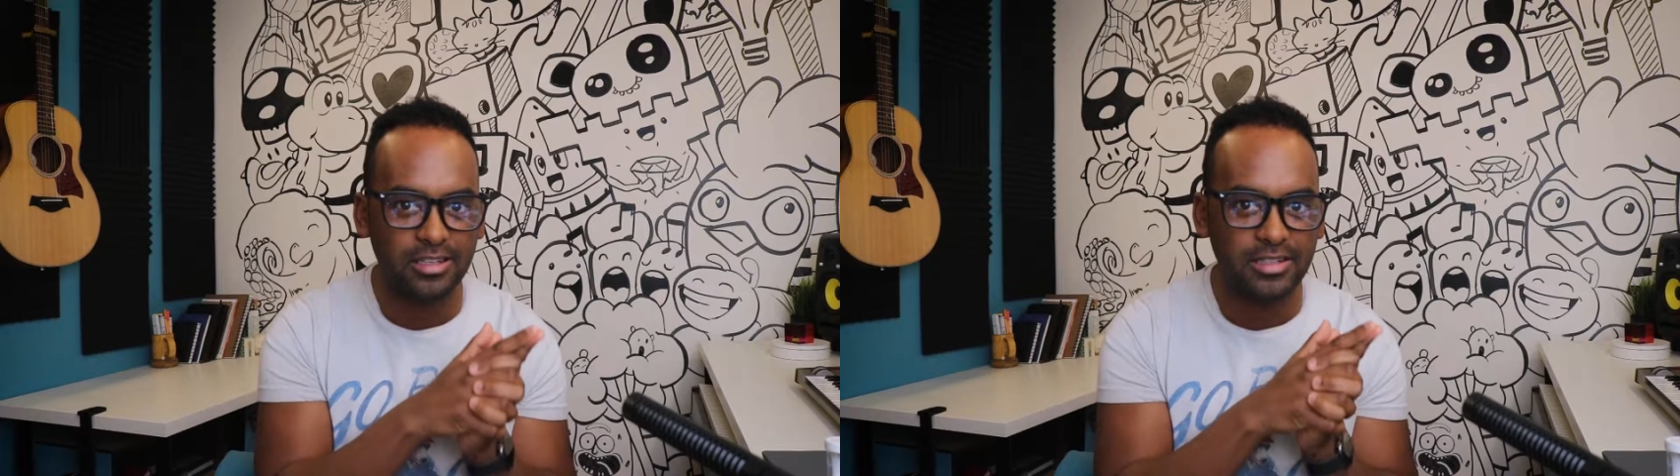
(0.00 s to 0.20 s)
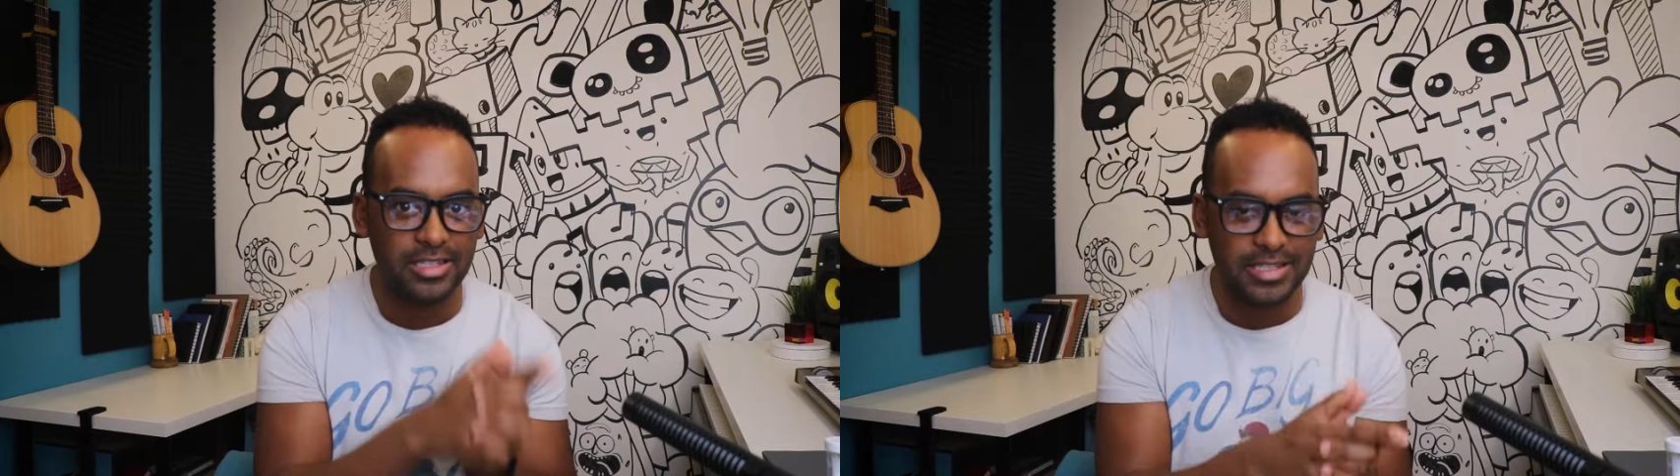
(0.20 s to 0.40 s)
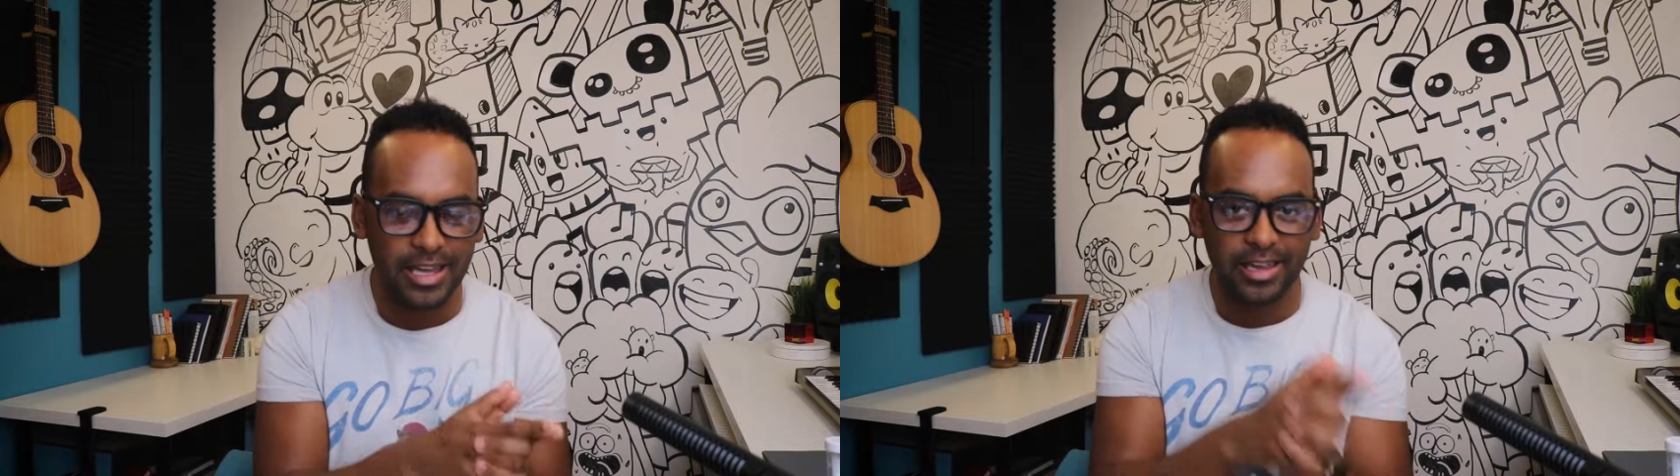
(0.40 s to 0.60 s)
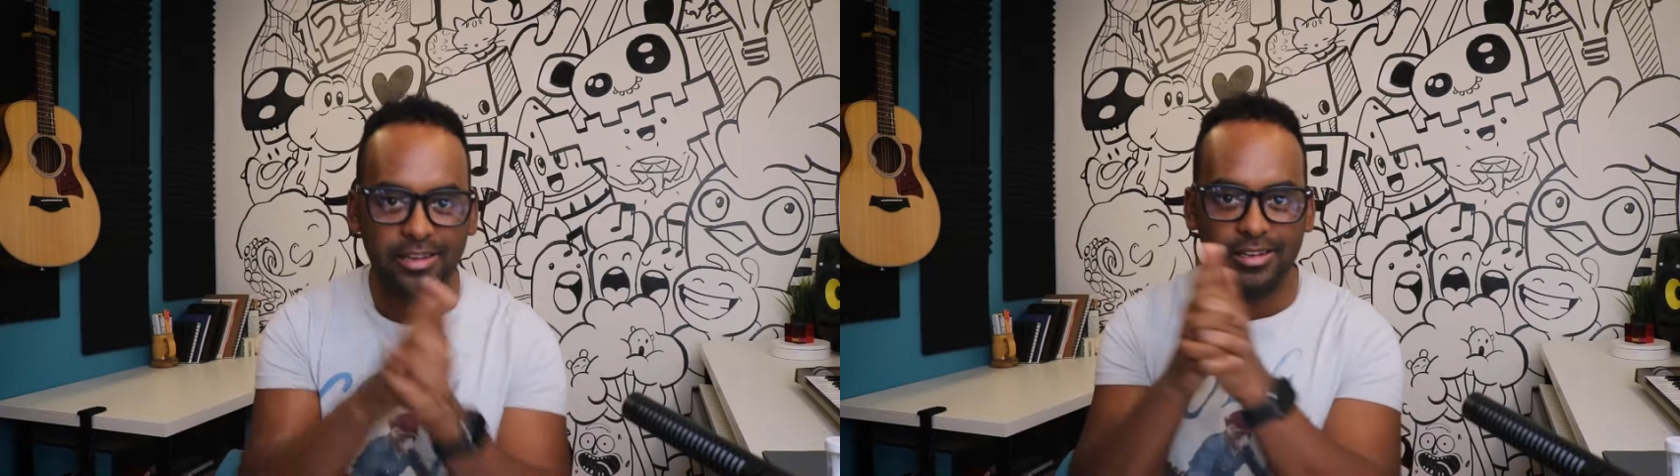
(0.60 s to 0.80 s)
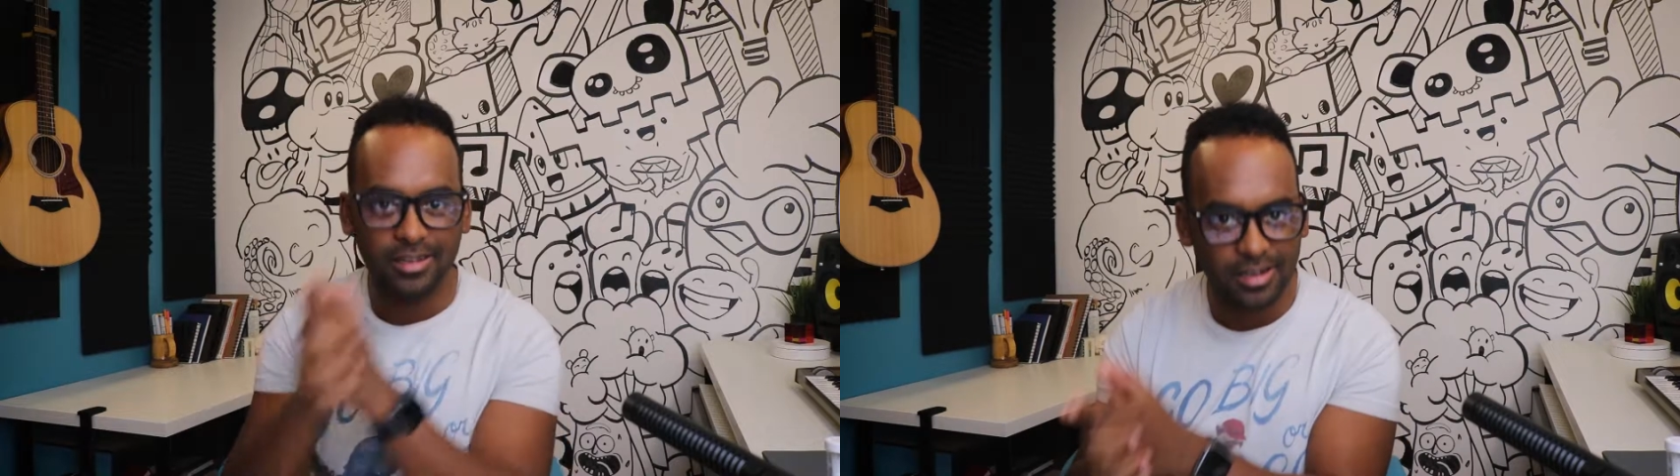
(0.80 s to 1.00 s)

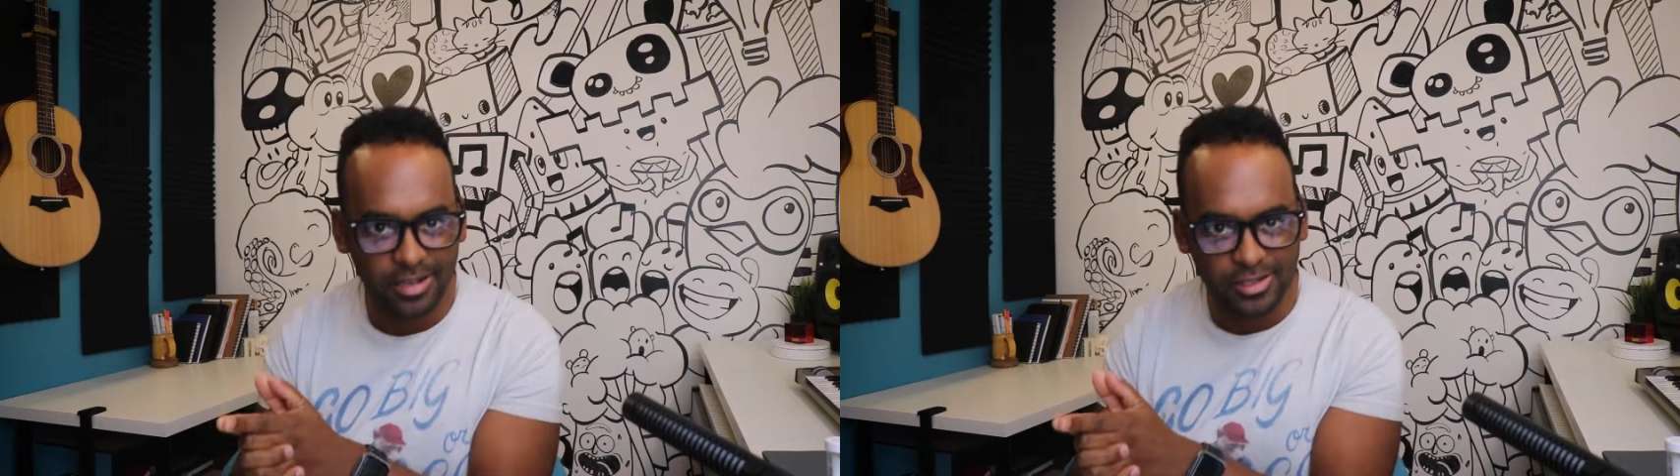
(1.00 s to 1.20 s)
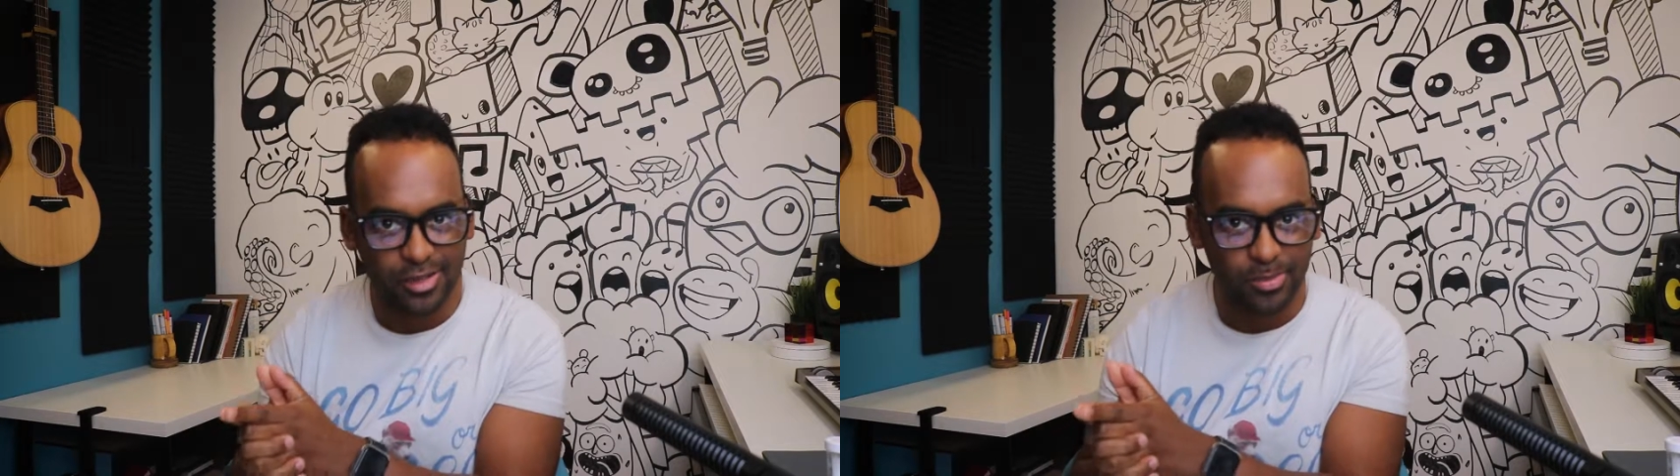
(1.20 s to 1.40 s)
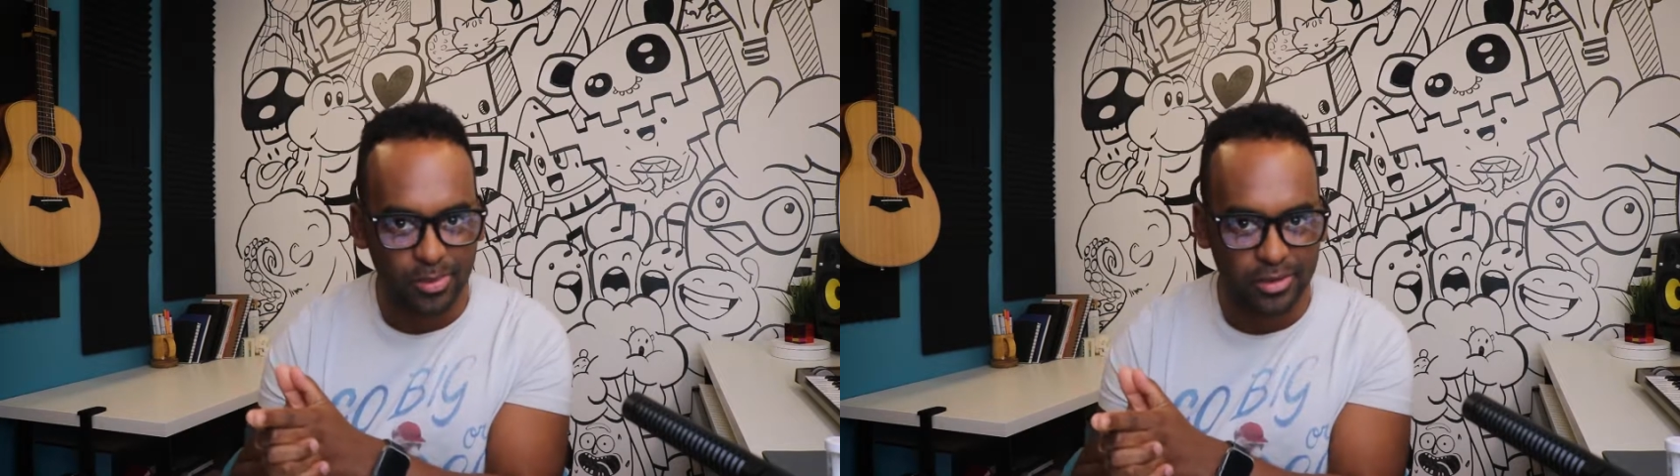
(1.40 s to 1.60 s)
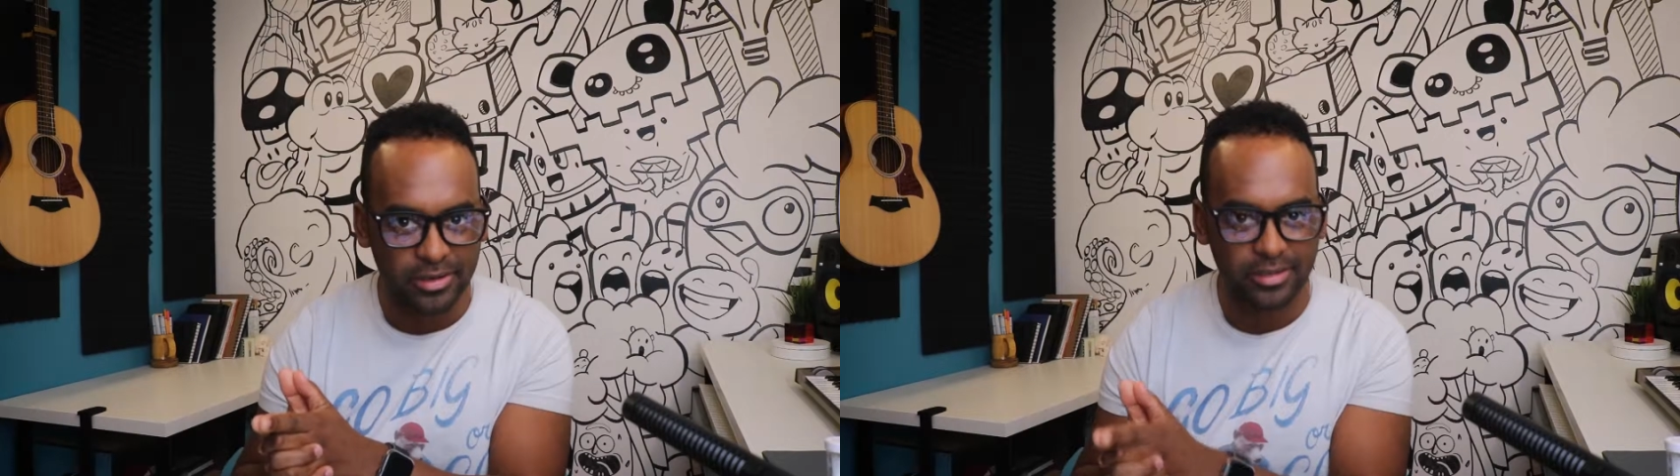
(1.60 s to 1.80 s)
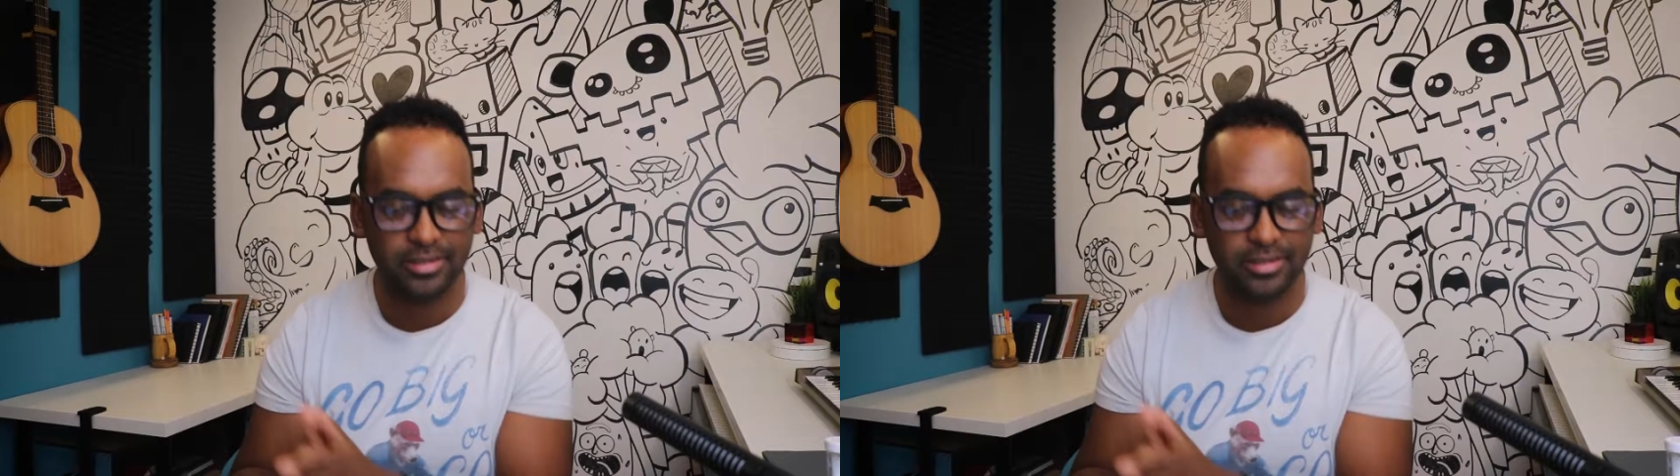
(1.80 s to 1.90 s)
design onto the board.